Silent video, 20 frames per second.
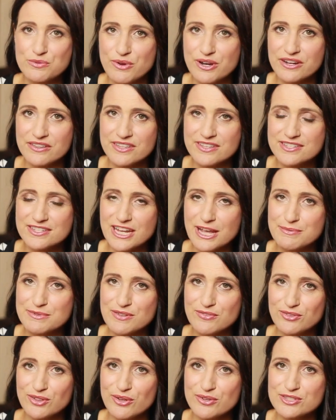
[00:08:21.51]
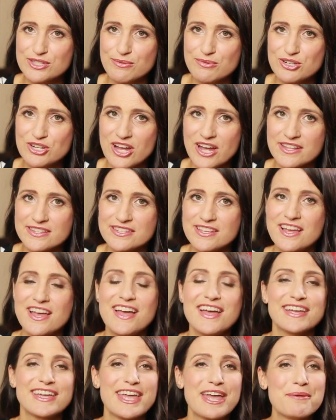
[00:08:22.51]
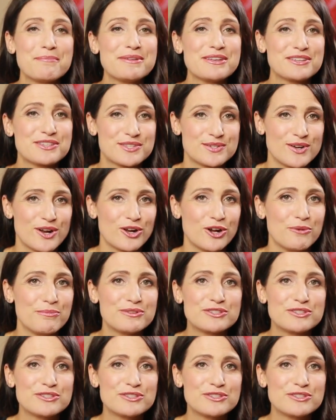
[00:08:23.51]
one of these types of close-up shots can be a struggle,